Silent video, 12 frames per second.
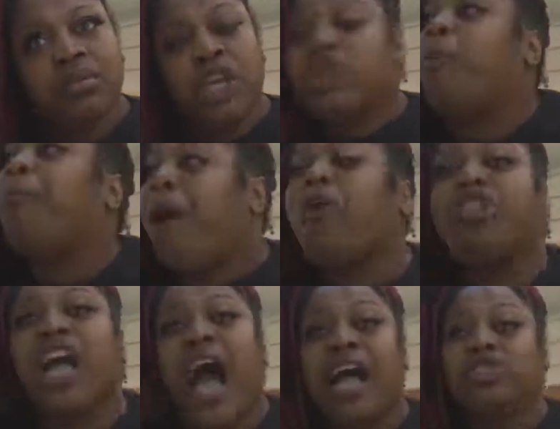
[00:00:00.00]
You broke
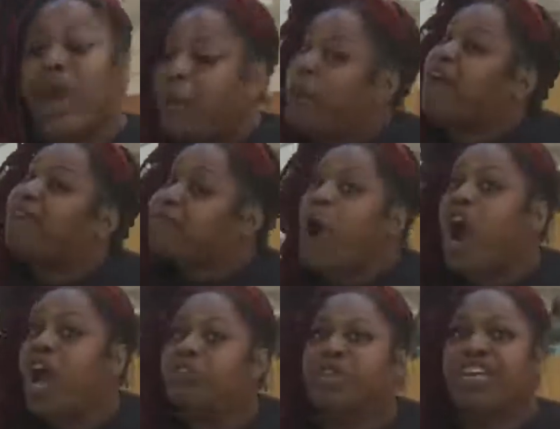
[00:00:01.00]
the contract when for
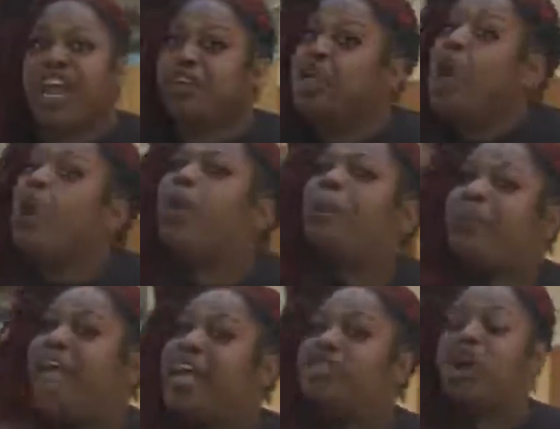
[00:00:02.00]
400 years we
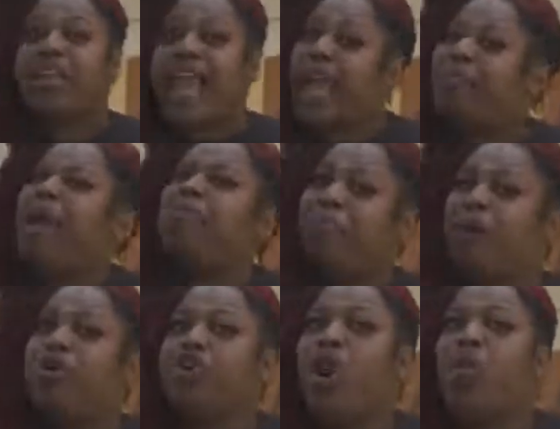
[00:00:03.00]
played your game and
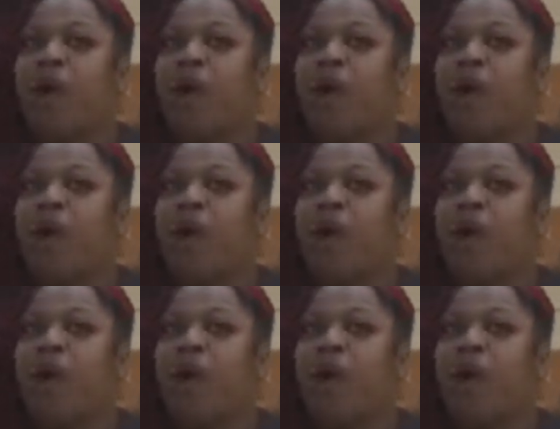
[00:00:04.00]
built your